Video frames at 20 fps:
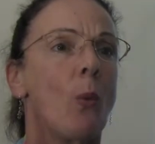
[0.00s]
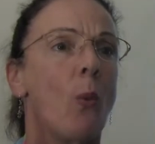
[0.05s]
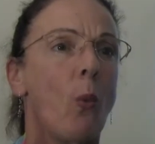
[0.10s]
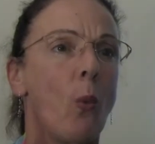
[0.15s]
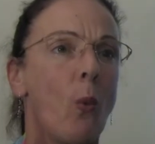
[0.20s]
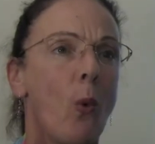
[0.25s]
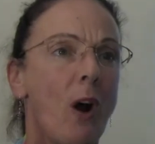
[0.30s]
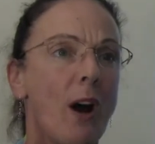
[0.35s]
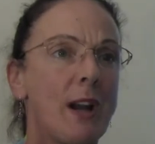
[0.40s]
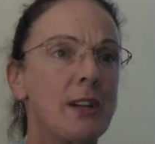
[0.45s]

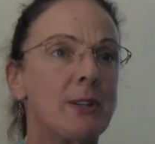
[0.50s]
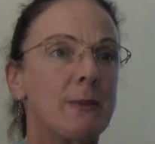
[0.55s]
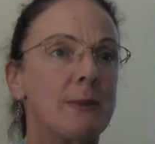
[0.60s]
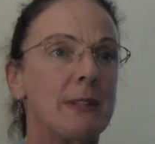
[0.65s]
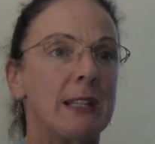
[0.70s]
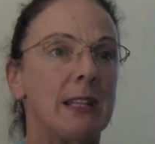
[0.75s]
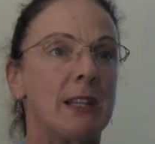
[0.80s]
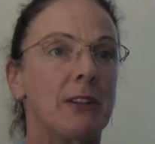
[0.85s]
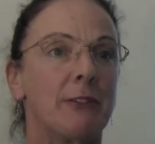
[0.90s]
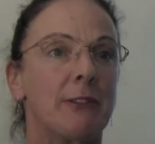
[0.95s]
Why do we
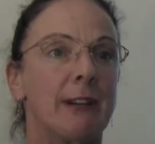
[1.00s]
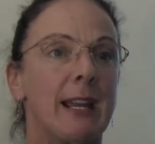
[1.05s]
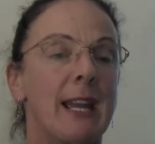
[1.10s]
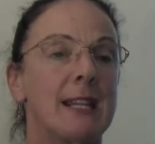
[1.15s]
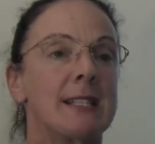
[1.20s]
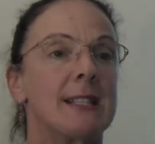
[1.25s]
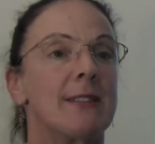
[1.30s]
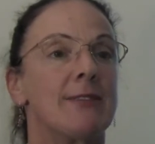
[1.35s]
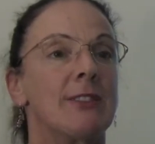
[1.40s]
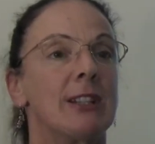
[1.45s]
need
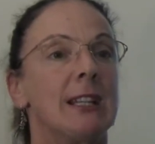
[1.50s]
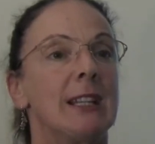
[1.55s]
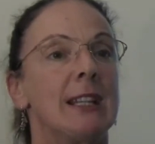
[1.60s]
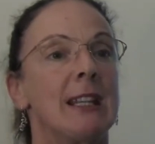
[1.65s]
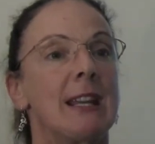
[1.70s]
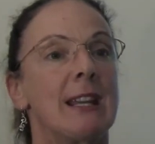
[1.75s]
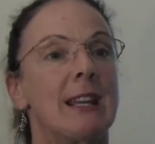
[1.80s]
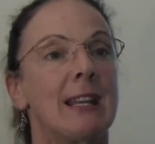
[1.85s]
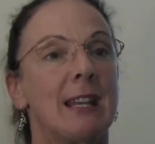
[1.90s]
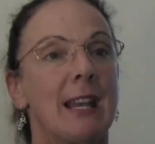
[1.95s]

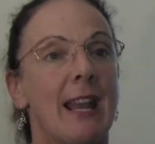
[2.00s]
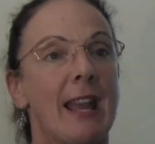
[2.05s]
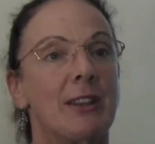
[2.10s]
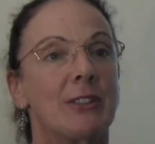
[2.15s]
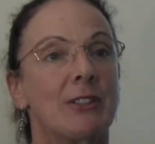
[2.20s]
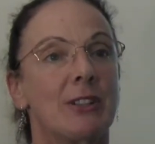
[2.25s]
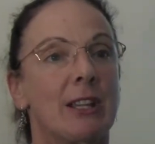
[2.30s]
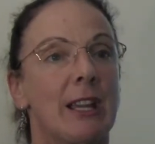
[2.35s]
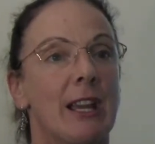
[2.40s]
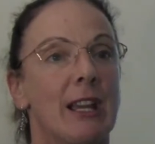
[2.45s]
creativity in
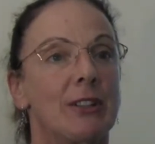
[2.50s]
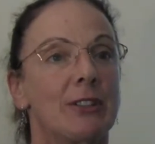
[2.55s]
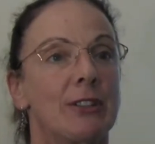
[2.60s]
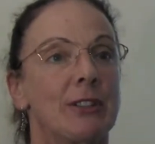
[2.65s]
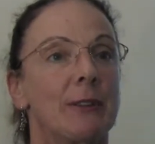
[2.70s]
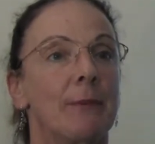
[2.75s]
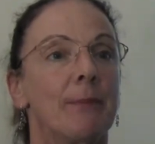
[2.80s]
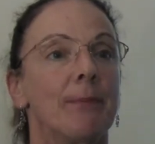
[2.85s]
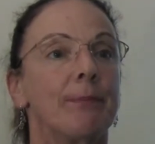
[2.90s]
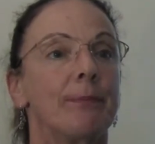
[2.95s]

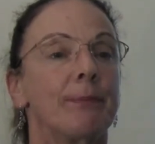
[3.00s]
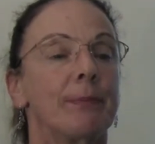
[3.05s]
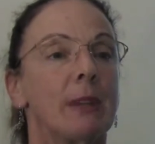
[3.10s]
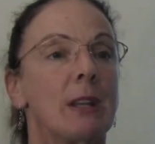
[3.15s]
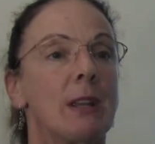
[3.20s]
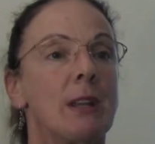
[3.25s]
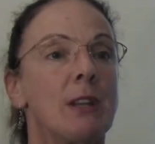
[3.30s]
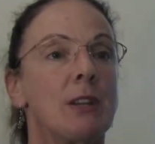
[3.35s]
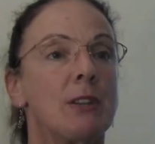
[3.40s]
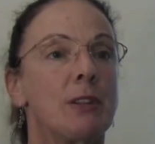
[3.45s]
education?
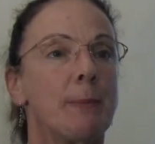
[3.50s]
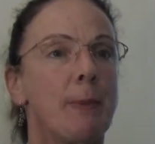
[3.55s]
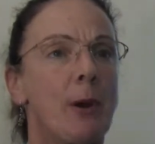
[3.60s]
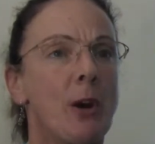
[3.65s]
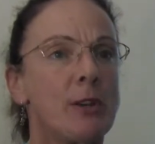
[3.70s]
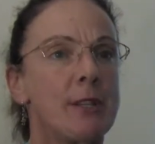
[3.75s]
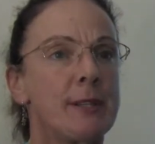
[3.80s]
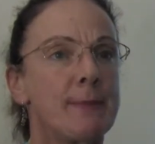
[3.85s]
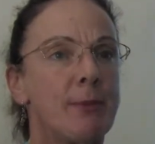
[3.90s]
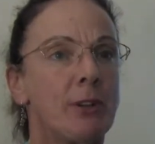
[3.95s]
The
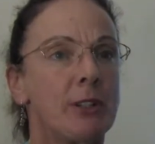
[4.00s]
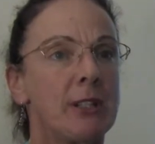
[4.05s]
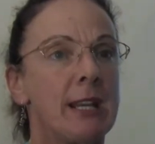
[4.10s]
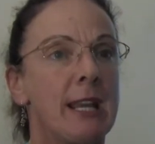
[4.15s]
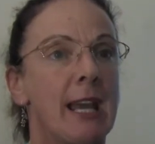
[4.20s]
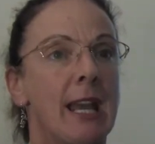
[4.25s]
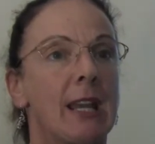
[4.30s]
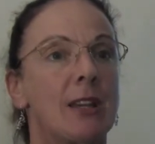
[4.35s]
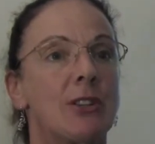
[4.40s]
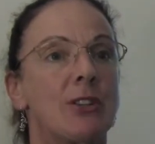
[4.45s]

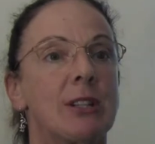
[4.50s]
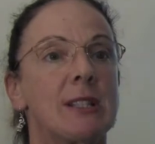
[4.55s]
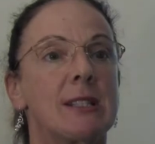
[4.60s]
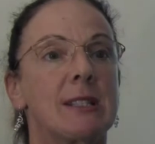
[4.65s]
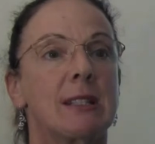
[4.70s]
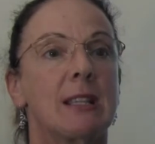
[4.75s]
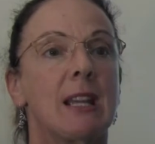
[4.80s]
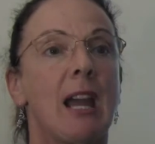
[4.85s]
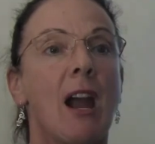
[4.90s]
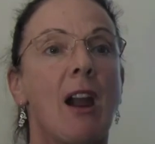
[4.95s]
postmodern age
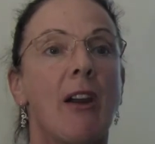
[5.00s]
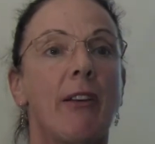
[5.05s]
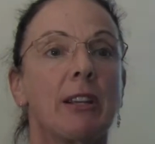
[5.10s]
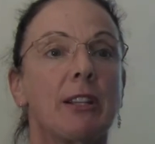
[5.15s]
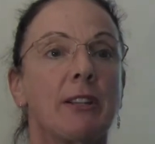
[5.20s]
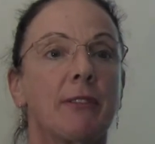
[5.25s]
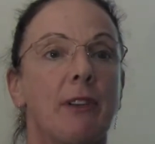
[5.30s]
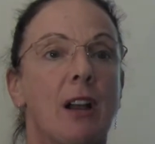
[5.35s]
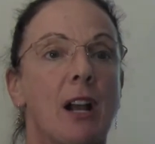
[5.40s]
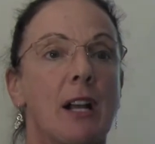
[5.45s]
is
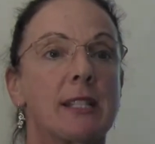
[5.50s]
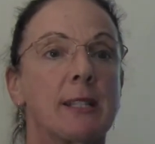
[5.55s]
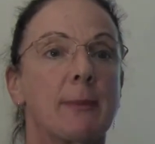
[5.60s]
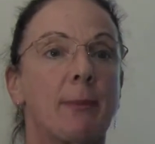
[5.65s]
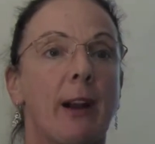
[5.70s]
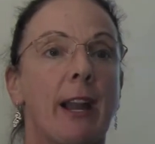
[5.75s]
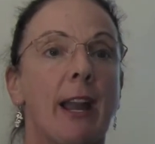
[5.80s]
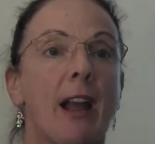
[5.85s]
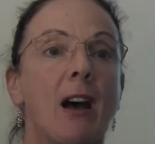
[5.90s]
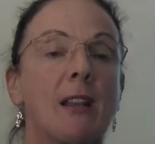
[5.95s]
characterised
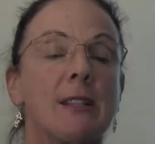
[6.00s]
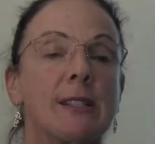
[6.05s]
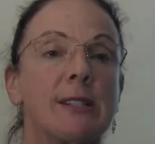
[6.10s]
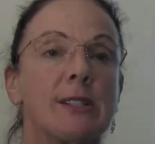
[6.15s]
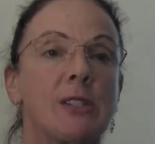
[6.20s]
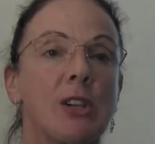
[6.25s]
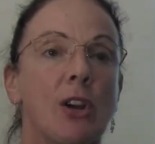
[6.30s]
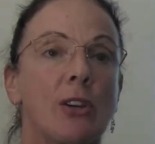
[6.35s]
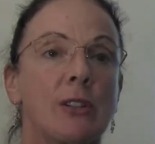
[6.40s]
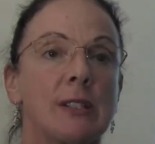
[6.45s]
by
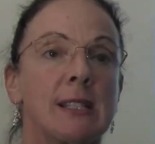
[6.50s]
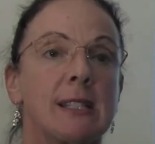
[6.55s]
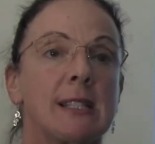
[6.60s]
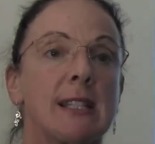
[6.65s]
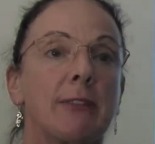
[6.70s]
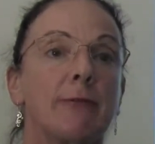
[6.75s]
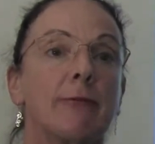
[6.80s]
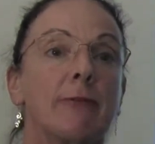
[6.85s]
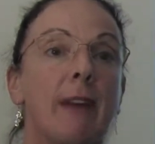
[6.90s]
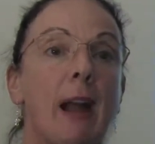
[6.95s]

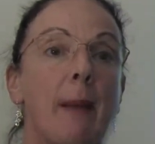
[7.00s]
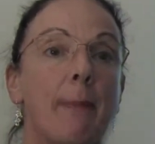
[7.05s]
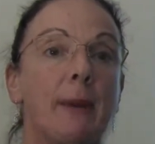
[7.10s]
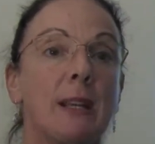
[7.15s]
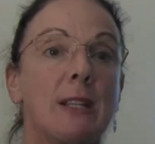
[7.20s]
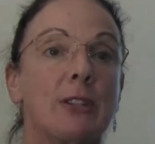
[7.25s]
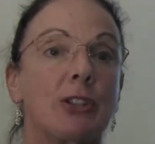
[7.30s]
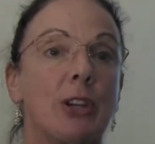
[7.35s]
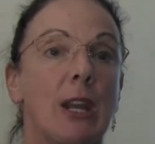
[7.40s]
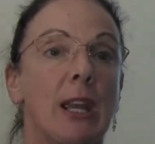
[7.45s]
uncertainty,
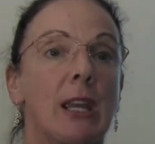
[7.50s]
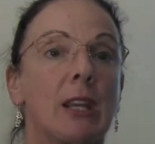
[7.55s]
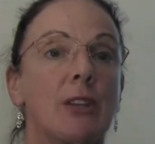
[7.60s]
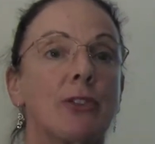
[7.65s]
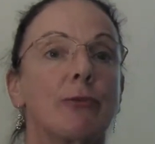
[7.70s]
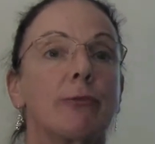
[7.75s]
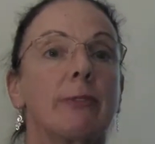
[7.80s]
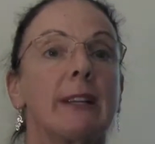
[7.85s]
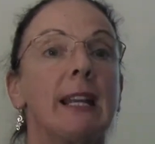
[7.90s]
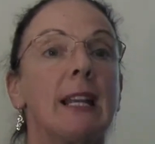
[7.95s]
rapid
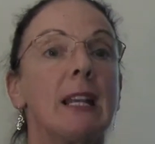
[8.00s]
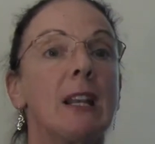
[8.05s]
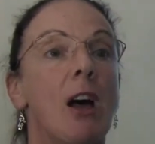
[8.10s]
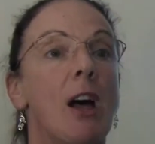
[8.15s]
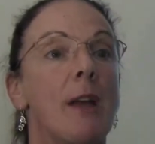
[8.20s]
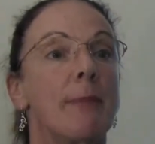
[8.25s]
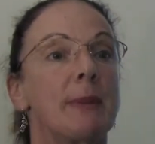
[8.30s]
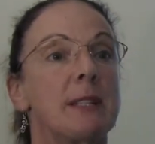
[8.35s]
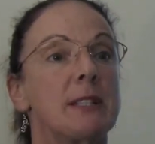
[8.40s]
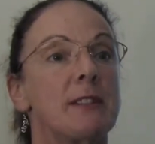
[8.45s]
change,
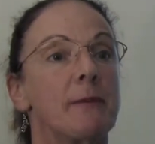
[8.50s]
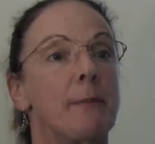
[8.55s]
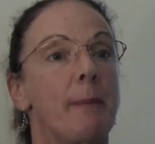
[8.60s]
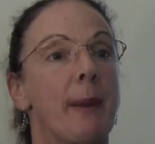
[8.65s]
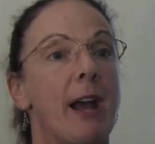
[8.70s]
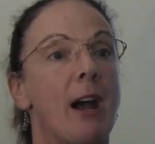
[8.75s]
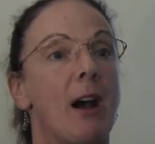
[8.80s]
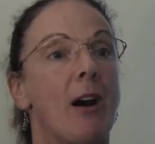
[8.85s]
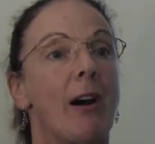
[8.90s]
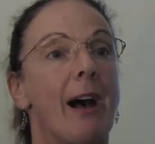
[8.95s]
realignment of
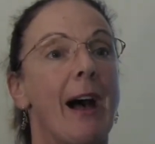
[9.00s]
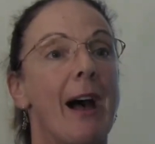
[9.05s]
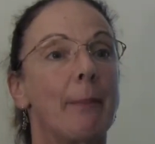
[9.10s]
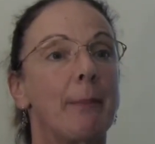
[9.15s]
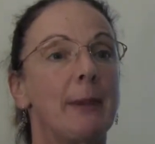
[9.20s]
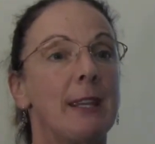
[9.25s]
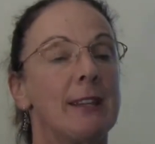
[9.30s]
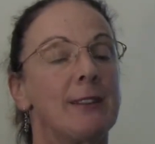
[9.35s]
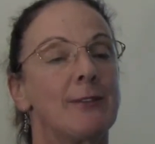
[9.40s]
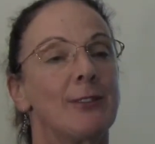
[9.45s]
power,
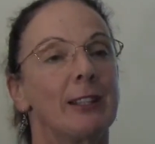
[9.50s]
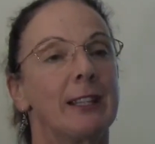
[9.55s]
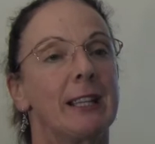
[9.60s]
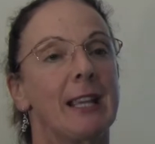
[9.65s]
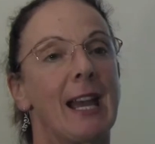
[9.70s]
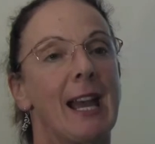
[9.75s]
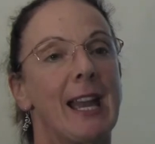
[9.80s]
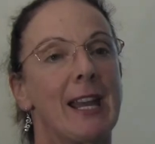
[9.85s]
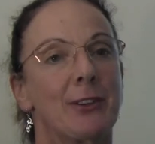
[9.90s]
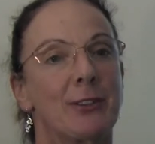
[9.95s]
upheaval and
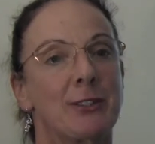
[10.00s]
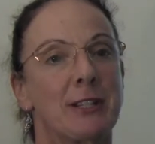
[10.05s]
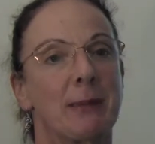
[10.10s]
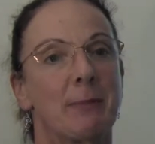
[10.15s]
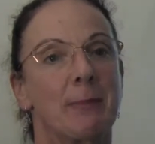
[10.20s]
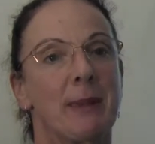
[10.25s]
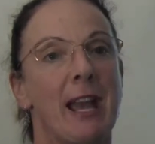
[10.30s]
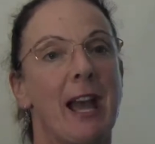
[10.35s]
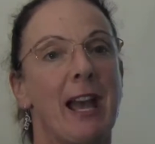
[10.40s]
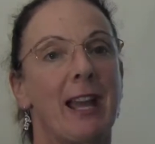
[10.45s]

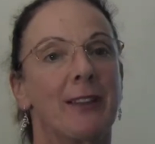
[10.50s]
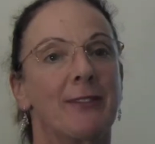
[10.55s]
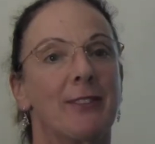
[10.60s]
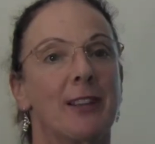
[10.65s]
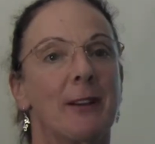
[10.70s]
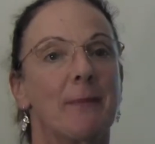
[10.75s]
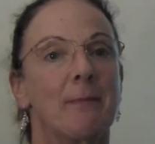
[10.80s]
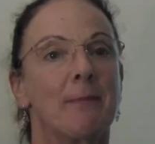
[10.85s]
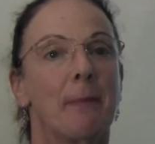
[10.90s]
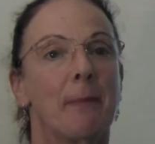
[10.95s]
chaotic behaviour.